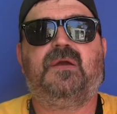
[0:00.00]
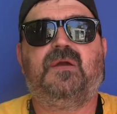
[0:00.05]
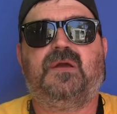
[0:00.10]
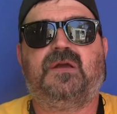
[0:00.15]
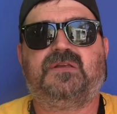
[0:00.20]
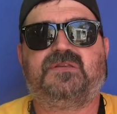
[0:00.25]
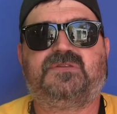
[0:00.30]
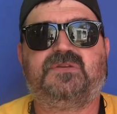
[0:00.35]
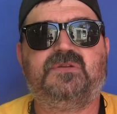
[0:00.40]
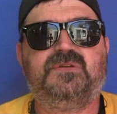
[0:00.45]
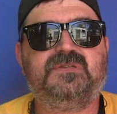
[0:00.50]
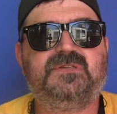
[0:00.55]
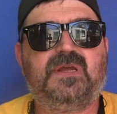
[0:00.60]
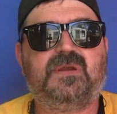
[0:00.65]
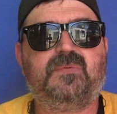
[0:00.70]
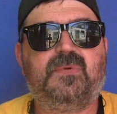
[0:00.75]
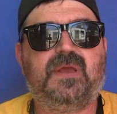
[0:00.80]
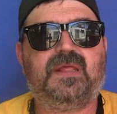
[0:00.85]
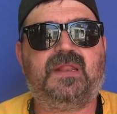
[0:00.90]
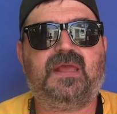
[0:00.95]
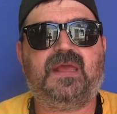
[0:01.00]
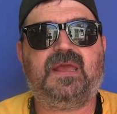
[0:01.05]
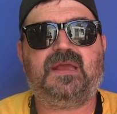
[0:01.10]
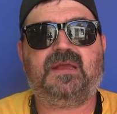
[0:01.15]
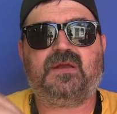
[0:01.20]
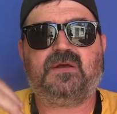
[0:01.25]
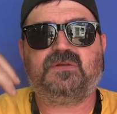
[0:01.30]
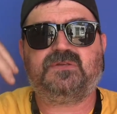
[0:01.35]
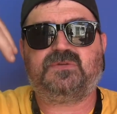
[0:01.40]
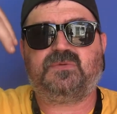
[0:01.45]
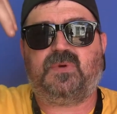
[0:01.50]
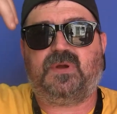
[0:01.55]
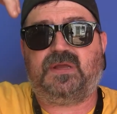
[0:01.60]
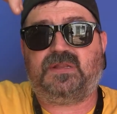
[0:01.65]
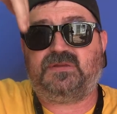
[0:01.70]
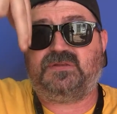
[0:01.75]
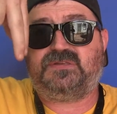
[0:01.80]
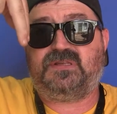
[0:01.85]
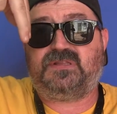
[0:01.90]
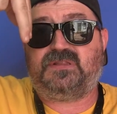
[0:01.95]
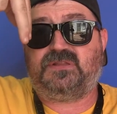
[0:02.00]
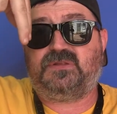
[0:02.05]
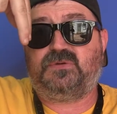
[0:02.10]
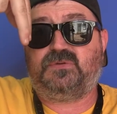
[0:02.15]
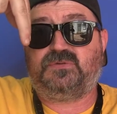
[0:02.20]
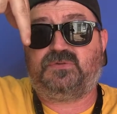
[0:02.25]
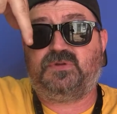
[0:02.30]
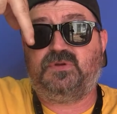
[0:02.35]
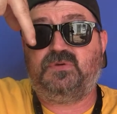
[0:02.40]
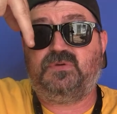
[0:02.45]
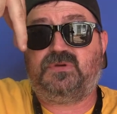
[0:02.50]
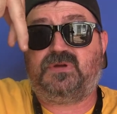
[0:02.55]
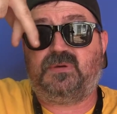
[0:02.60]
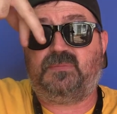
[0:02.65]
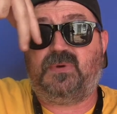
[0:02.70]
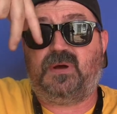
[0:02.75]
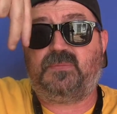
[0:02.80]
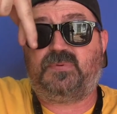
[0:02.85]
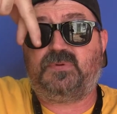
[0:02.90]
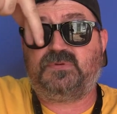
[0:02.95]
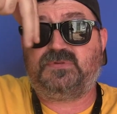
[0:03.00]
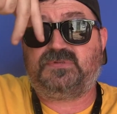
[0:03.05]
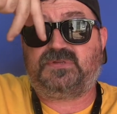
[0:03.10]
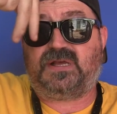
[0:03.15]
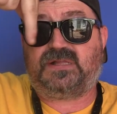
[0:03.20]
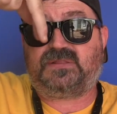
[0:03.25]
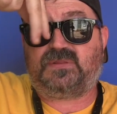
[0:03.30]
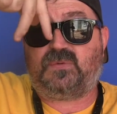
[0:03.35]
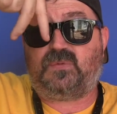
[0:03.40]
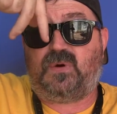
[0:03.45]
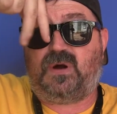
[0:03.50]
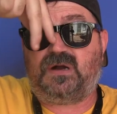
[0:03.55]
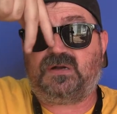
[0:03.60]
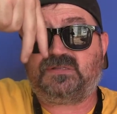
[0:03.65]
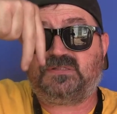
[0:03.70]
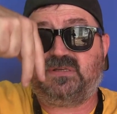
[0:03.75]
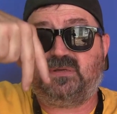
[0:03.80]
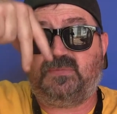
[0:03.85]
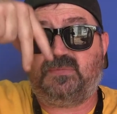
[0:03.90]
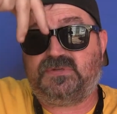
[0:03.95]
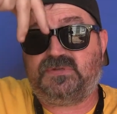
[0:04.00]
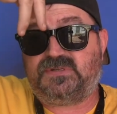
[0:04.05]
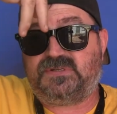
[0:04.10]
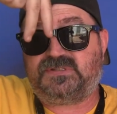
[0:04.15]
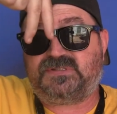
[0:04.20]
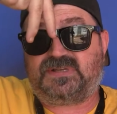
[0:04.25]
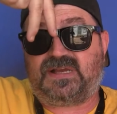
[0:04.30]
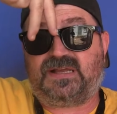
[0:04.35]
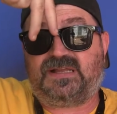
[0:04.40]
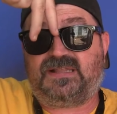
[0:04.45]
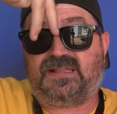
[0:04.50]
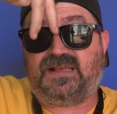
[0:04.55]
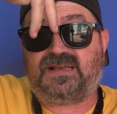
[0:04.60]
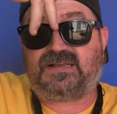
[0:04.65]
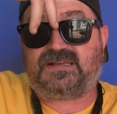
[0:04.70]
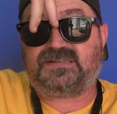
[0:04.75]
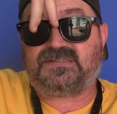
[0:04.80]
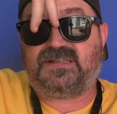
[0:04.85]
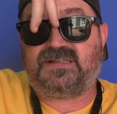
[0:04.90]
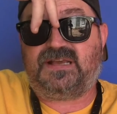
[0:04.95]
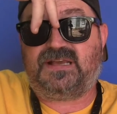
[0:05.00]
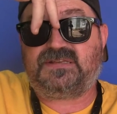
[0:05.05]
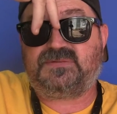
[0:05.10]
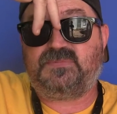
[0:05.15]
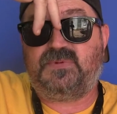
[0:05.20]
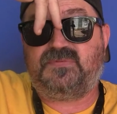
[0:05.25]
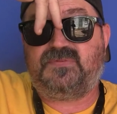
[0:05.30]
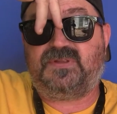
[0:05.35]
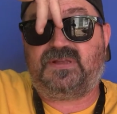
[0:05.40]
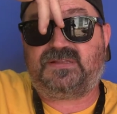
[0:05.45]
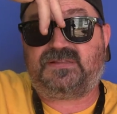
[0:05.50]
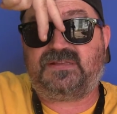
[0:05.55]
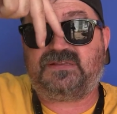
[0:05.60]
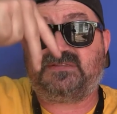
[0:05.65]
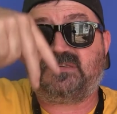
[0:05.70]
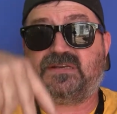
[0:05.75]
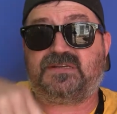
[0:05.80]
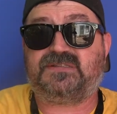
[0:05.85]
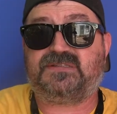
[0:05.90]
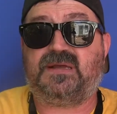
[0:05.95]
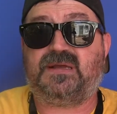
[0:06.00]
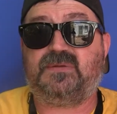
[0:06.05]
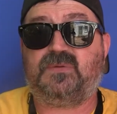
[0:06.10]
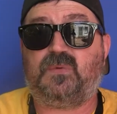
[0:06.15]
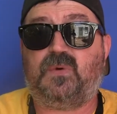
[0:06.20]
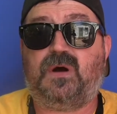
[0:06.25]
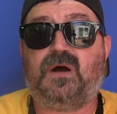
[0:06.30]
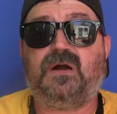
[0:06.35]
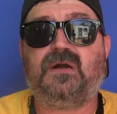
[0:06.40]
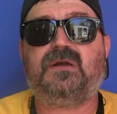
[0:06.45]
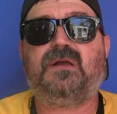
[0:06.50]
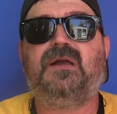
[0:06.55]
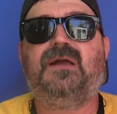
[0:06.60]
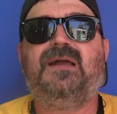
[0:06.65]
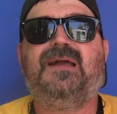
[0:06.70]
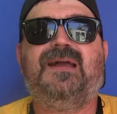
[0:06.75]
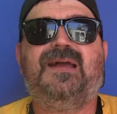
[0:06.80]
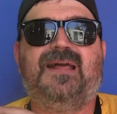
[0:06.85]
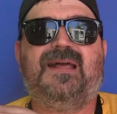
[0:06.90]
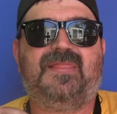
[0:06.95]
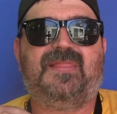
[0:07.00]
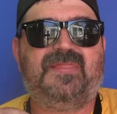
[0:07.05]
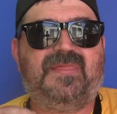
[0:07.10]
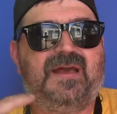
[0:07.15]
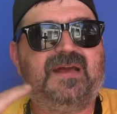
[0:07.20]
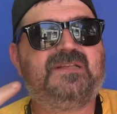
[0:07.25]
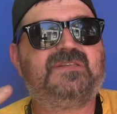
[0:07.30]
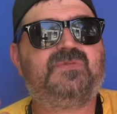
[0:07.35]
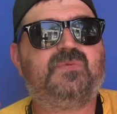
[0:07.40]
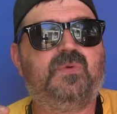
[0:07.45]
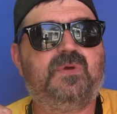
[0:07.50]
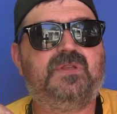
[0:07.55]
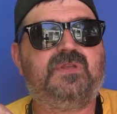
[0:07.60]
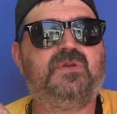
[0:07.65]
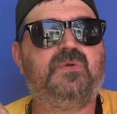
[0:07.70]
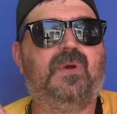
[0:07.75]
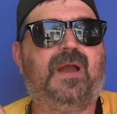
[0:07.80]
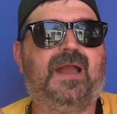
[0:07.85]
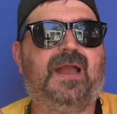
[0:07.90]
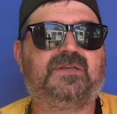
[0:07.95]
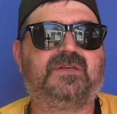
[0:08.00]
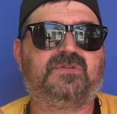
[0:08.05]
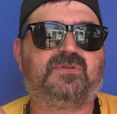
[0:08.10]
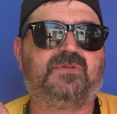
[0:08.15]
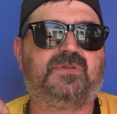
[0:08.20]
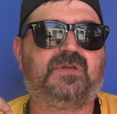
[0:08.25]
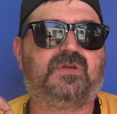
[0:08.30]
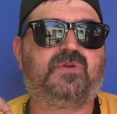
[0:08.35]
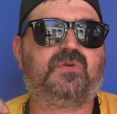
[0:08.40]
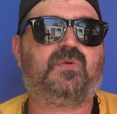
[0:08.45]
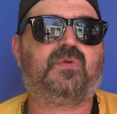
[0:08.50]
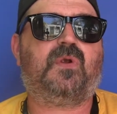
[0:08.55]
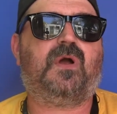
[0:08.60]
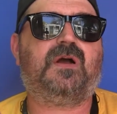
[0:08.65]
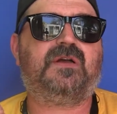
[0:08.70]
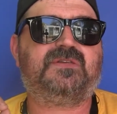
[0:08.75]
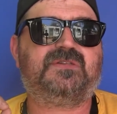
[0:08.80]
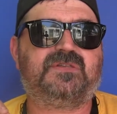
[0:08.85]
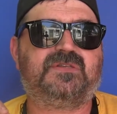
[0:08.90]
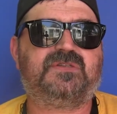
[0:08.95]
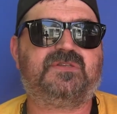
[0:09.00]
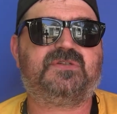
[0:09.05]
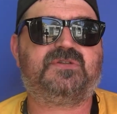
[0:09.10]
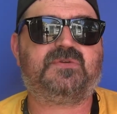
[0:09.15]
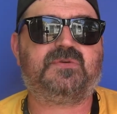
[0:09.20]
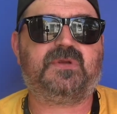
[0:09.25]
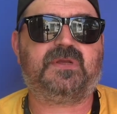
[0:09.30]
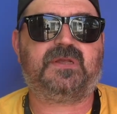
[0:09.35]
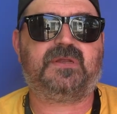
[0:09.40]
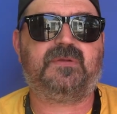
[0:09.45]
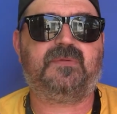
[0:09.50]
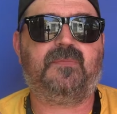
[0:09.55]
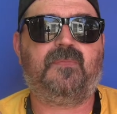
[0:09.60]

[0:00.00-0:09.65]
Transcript: as soon as that red hand goes away and you see the little dude come up who's got the walk symbol, he's got like his legs moving like this, like it's time to walk, that's when you actually cross the street.